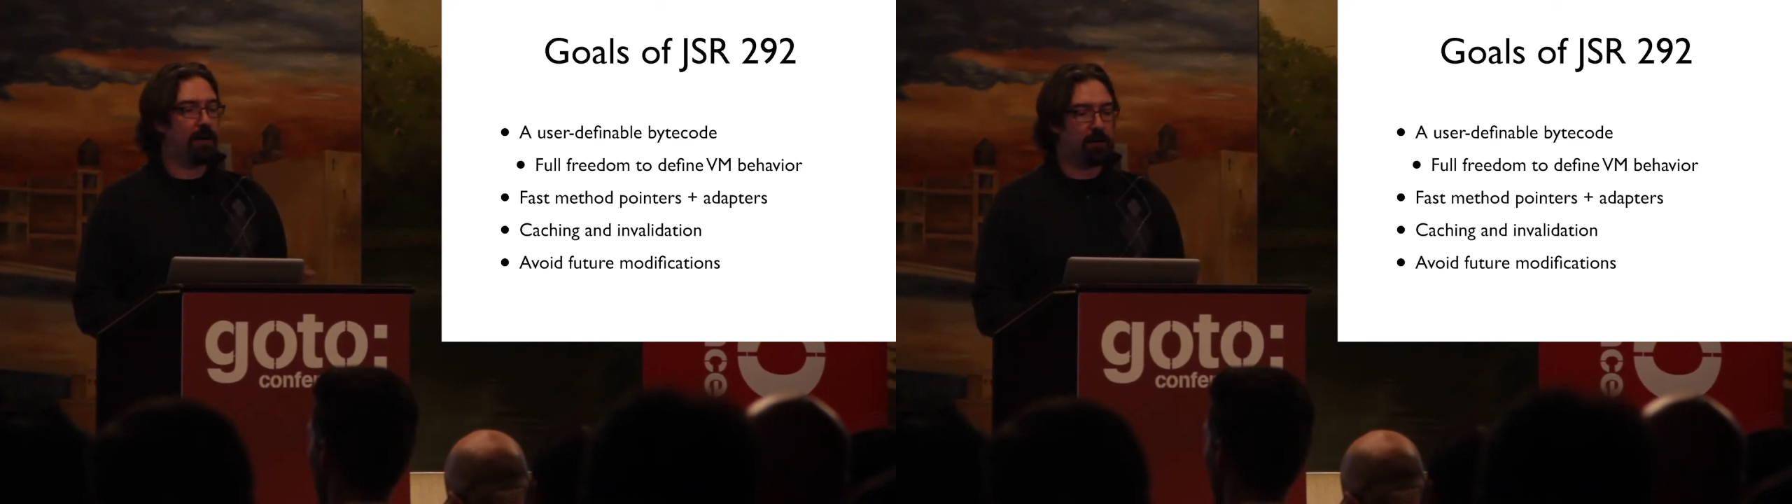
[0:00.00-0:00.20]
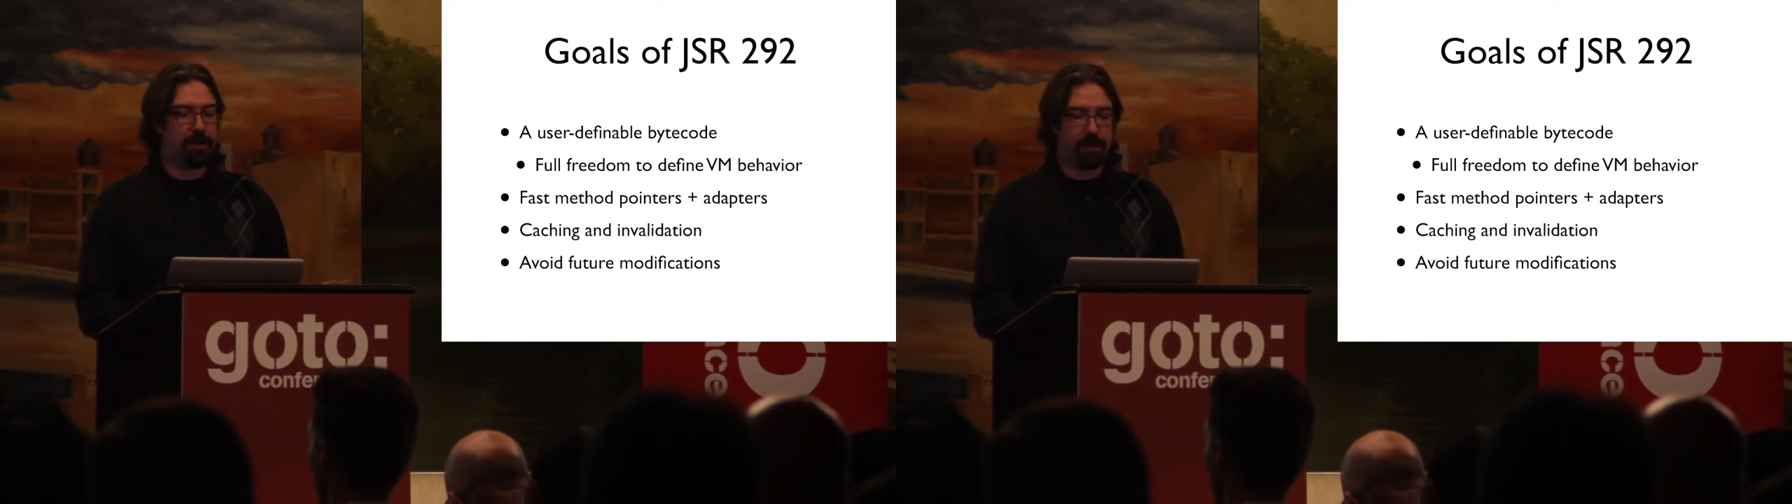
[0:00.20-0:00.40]

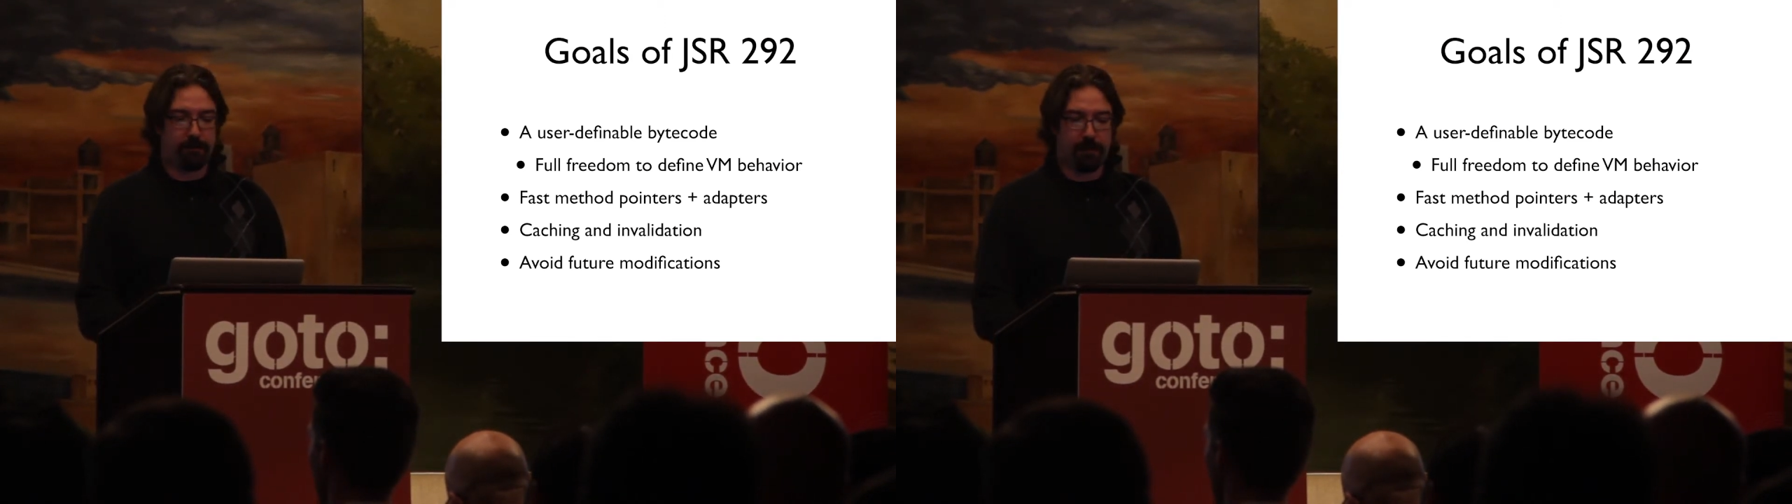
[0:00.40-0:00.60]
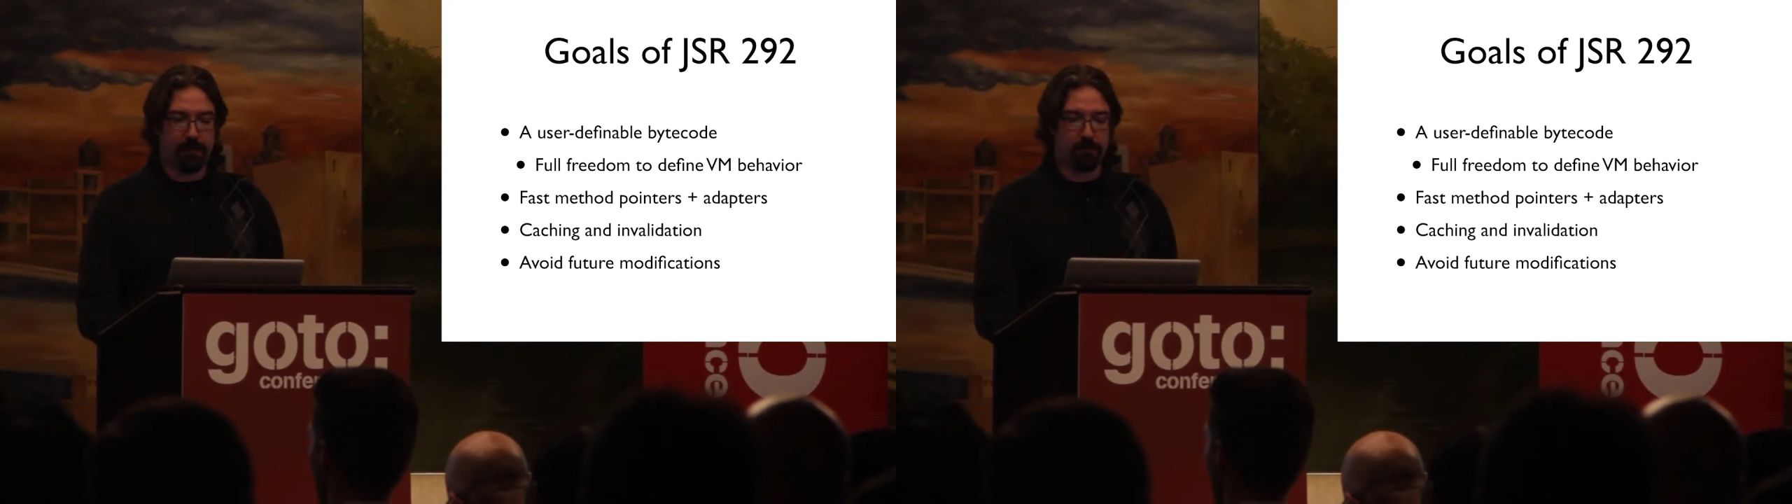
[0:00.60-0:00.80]
very
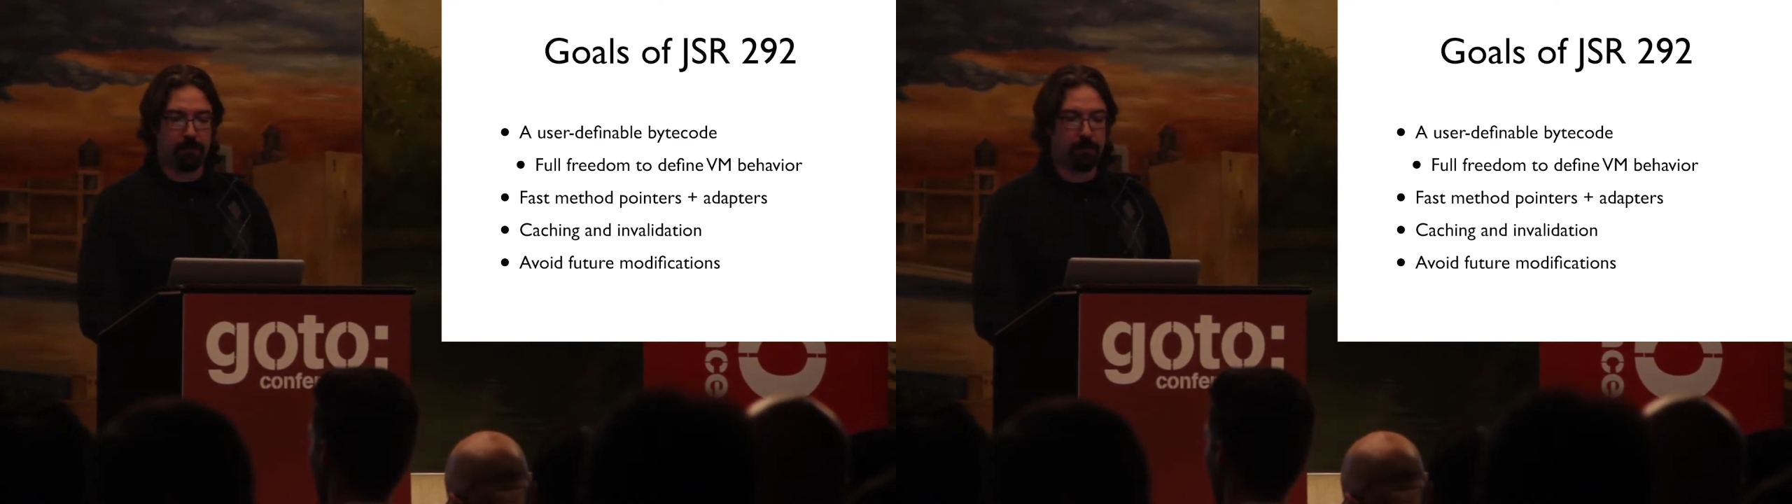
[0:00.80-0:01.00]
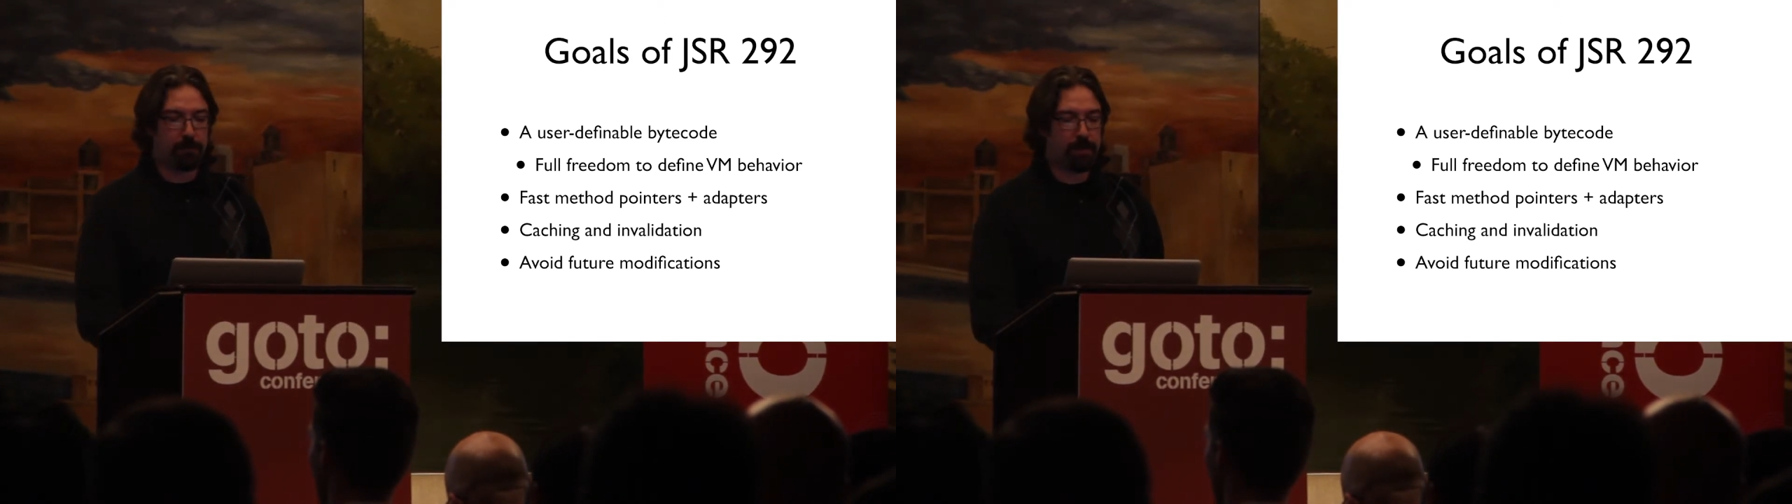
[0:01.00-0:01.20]

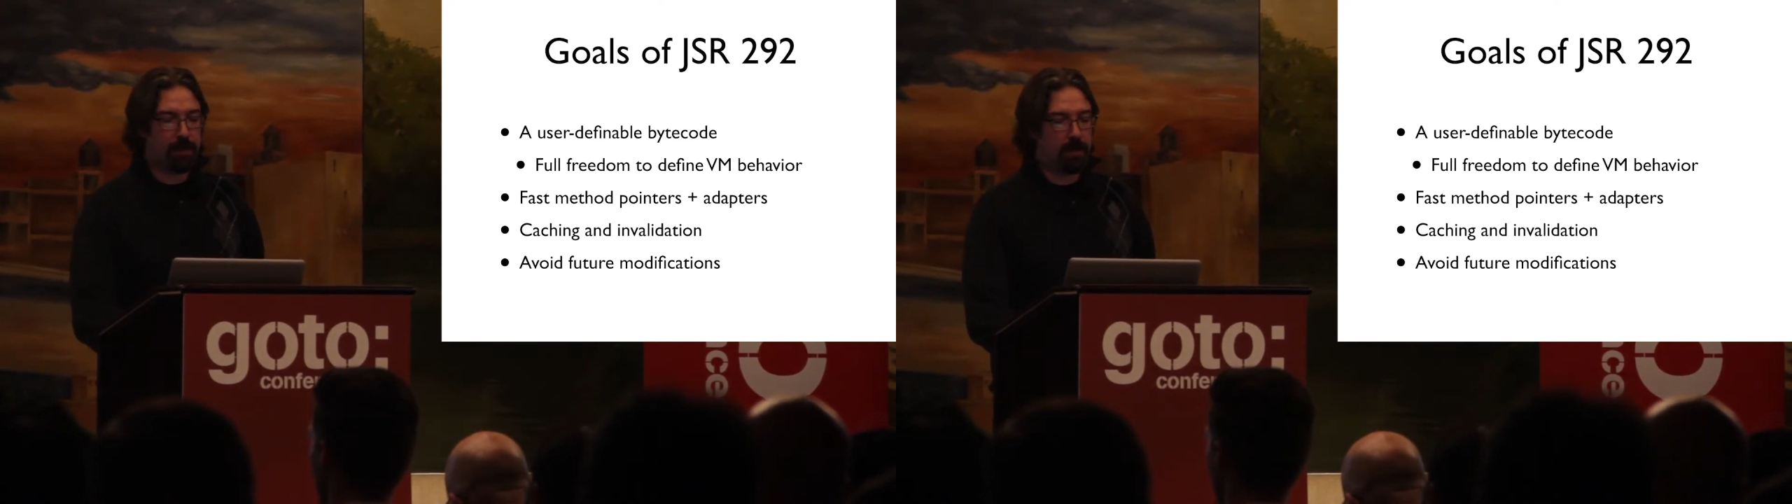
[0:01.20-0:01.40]
configurable,